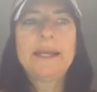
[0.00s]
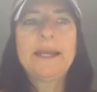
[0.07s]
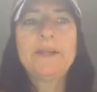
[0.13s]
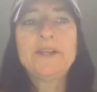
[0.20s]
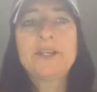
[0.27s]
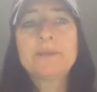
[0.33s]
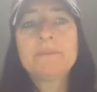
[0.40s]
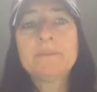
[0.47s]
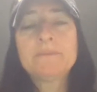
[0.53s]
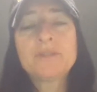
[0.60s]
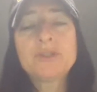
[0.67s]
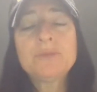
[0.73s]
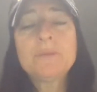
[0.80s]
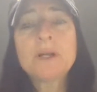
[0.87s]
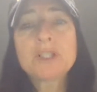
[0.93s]
And you can
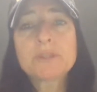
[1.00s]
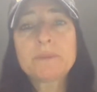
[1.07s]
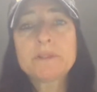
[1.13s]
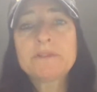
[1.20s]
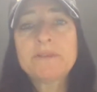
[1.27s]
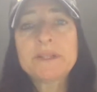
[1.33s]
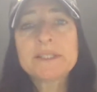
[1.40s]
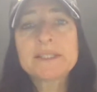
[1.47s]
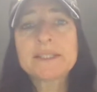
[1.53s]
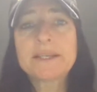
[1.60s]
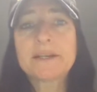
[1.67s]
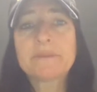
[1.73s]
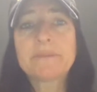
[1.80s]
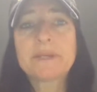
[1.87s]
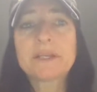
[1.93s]
do multiple events
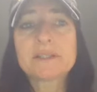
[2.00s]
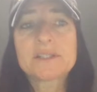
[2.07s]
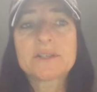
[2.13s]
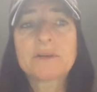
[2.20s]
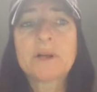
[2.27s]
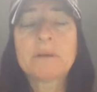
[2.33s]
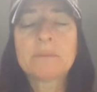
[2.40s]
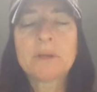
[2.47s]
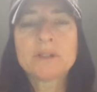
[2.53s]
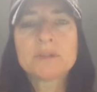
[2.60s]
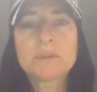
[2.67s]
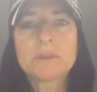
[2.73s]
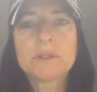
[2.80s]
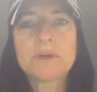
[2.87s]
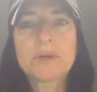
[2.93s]
there because there are
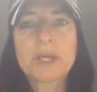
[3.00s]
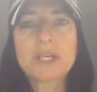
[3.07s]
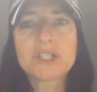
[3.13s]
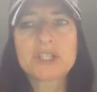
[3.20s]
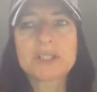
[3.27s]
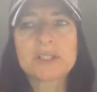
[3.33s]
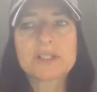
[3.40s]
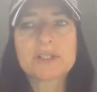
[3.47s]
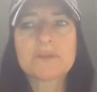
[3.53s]
multiple locations.